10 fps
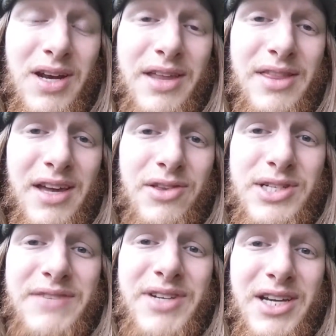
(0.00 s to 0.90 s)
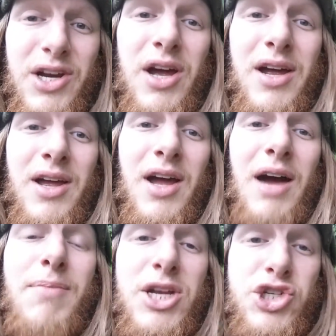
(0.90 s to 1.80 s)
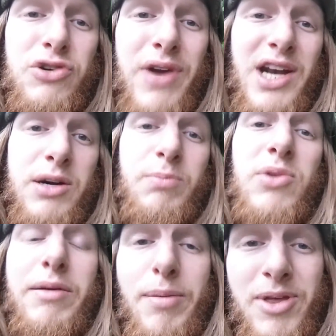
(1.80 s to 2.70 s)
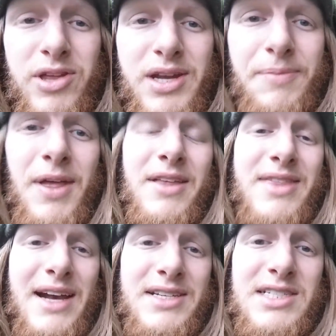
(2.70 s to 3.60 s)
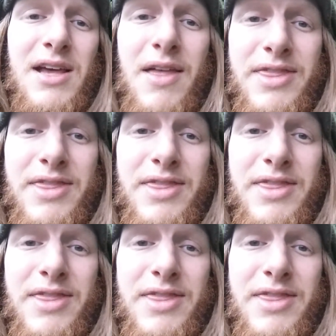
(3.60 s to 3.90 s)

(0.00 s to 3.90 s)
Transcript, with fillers: And I think there's even a much greater probability that it is